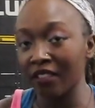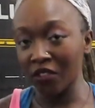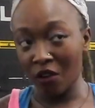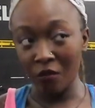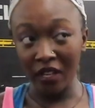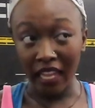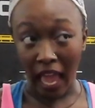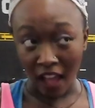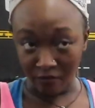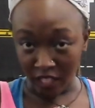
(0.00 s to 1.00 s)
If you don't really
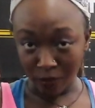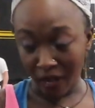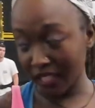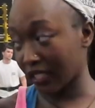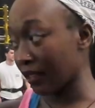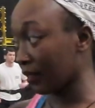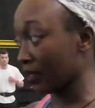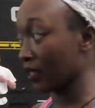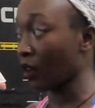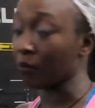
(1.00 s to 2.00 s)
have much back there,
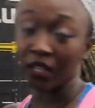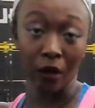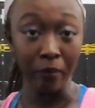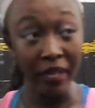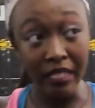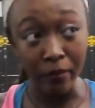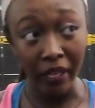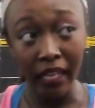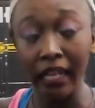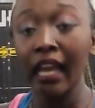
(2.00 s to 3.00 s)
this is gonna be your best
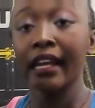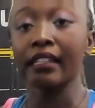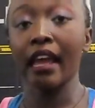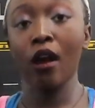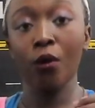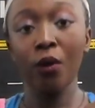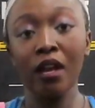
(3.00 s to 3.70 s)
bet. Now,